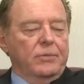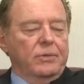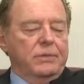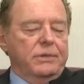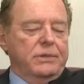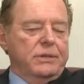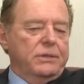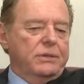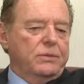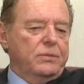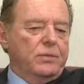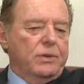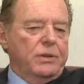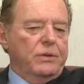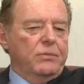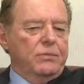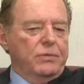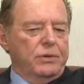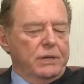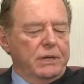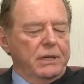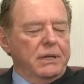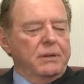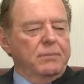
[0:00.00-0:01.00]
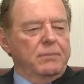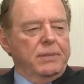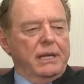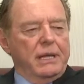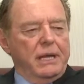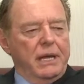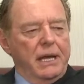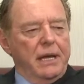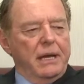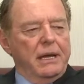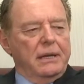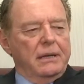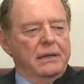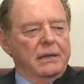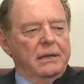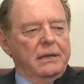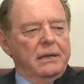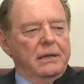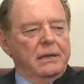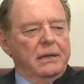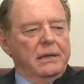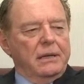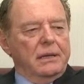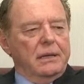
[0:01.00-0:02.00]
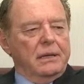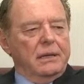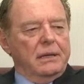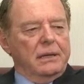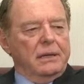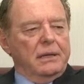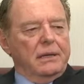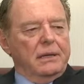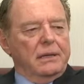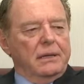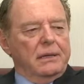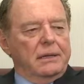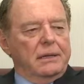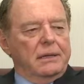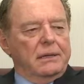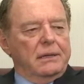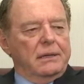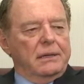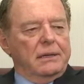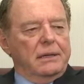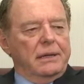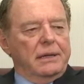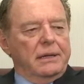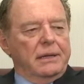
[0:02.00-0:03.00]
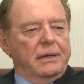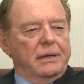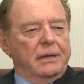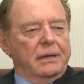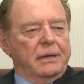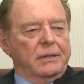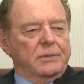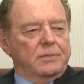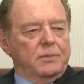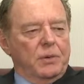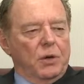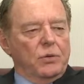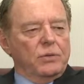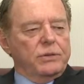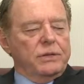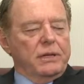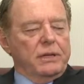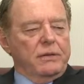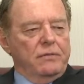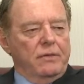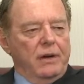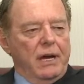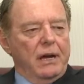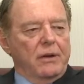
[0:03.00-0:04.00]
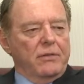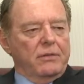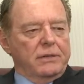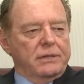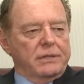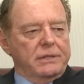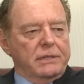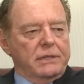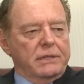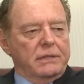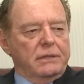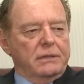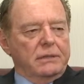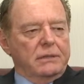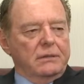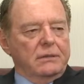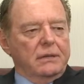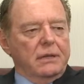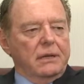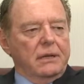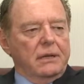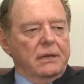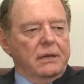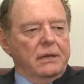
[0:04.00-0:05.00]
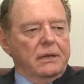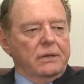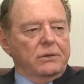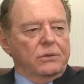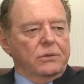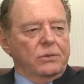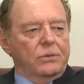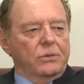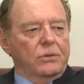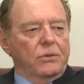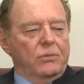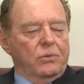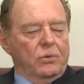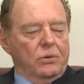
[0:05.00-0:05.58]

since we really began exposing ViraSil to the